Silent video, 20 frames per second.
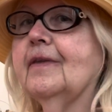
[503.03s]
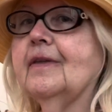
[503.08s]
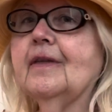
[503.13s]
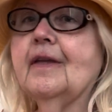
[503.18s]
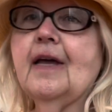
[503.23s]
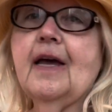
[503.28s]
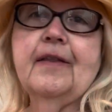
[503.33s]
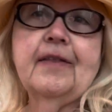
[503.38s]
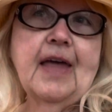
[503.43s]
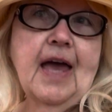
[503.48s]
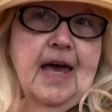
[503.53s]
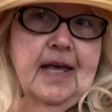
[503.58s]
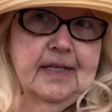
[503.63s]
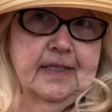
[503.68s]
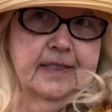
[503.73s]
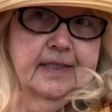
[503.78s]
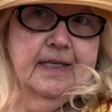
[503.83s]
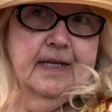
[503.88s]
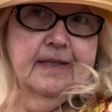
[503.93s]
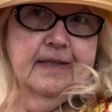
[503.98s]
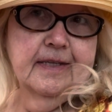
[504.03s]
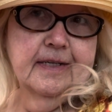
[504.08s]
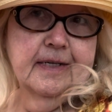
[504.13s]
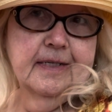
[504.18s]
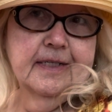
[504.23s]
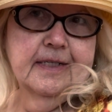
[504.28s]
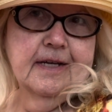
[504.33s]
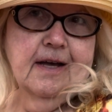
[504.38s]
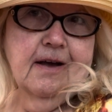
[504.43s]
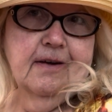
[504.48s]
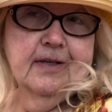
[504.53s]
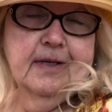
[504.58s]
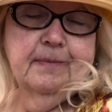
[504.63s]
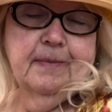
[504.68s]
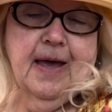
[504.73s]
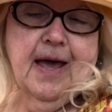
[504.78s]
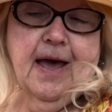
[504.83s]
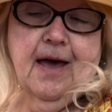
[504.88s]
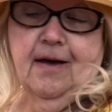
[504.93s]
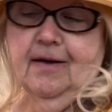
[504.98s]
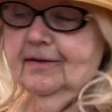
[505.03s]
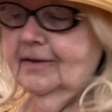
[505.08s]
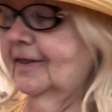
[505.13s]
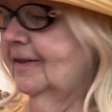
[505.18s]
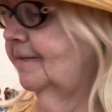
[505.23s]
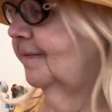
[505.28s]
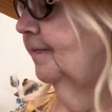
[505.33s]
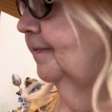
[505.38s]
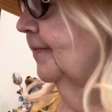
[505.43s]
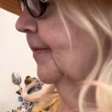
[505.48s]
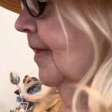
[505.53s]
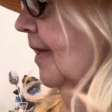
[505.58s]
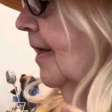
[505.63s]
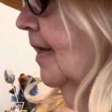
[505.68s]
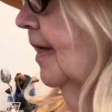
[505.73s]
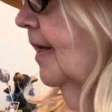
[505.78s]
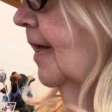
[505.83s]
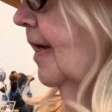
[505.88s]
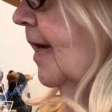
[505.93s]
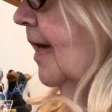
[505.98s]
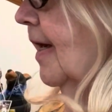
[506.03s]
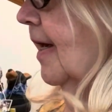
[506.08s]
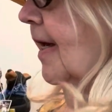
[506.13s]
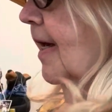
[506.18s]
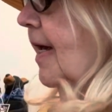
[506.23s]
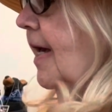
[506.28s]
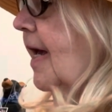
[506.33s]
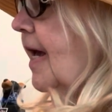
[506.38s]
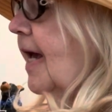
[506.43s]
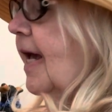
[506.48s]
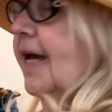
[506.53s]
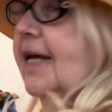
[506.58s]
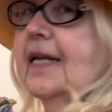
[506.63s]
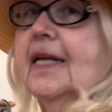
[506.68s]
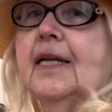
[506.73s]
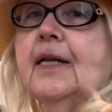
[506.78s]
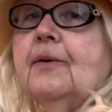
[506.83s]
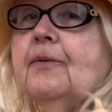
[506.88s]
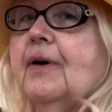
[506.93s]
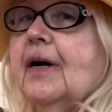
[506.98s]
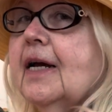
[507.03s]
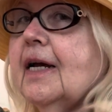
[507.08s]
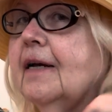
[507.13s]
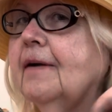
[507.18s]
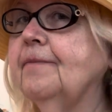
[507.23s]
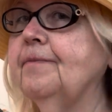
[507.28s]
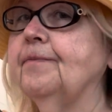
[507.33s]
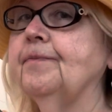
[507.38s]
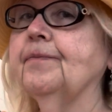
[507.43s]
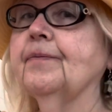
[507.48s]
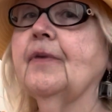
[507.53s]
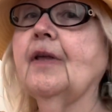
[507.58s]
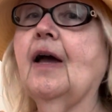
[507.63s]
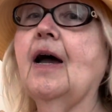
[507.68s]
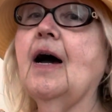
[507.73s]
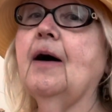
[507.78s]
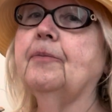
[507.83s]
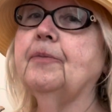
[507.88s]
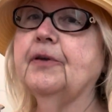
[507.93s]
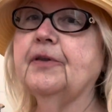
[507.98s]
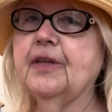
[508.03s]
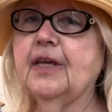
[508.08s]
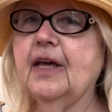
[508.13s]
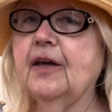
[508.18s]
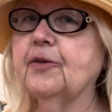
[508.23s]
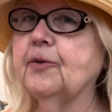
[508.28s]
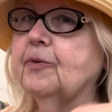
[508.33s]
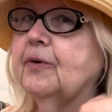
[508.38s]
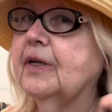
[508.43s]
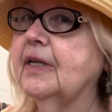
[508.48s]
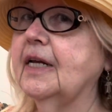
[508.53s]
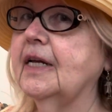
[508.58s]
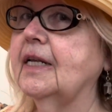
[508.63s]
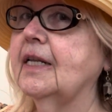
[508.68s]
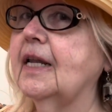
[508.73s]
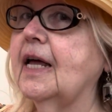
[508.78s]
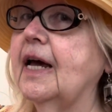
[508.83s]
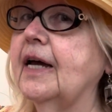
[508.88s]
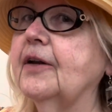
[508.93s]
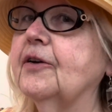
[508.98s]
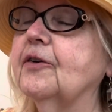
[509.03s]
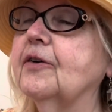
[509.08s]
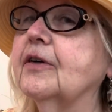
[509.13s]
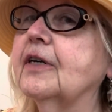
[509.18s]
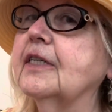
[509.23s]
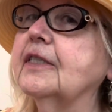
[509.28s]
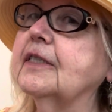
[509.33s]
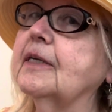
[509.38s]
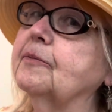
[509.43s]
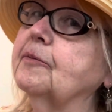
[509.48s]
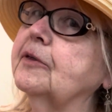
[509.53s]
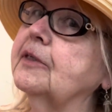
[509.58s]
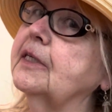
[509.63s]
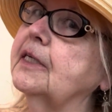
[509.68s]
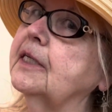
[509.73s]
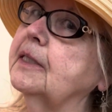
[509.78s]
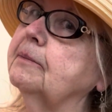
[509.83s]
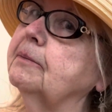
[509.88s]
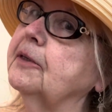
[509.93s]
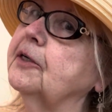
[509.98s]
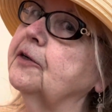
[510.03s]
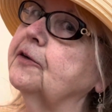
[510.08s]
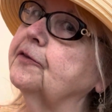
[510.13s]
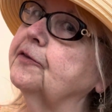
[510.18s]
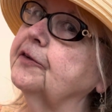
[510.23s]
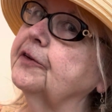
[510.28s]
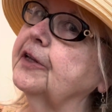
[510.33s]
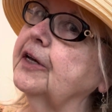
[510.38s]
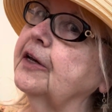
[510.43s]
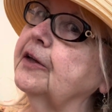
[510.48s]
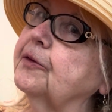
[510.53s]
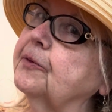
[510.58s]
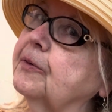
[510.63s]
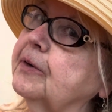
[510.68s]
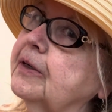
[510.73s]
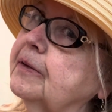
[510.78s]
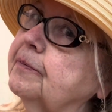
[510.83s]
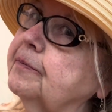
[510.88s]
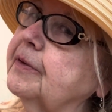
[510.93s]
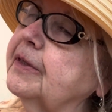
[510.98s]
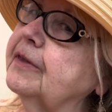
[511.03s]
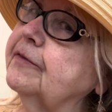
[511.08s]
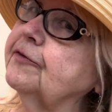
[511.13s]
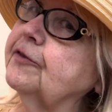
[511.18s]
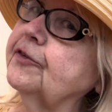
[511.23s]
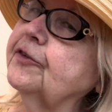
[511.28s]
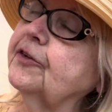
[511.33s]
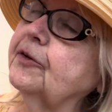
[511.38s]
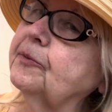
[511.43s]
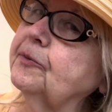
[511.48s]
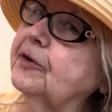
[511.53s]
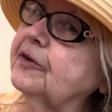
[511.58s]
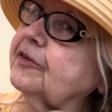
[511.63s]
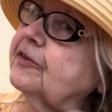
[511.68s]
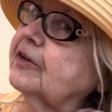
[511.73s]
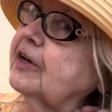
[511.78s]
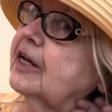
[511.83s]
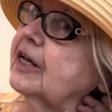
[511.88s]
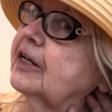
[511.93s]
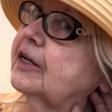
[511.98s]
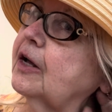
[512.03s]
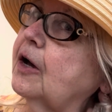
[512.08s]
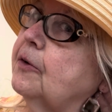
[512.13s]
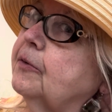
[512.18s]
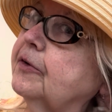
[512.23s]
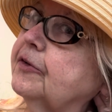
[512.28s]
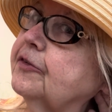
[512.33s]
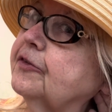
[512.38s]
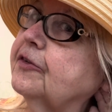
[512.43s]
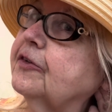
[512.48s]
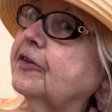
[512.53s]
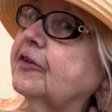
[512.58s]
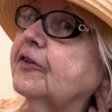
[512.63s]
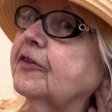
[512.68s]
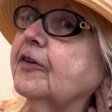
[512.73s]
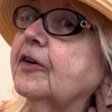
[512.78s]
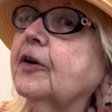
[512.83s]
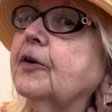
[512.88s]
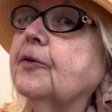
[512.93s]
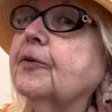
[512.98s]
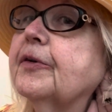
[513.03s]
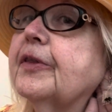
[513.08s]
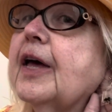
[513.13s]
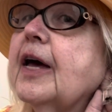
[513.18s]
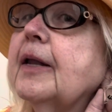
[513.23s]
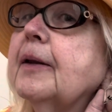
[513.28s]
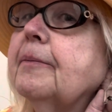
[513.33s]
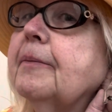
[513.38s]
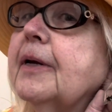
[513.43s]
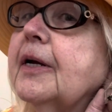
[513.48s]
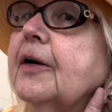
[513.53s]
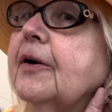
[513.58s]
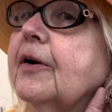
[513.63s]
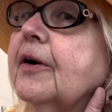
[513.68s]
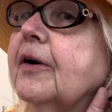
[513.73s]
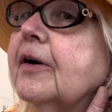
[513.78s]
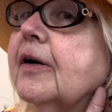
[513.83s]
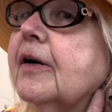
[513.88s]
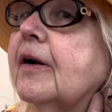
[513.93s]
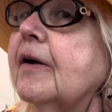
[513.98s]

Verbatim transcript: Now that's something to talk about. And anyway, I'll put the other one in later because I'm going to need a mirror for the other one. But for some reason, I can always do this ear without a mirror.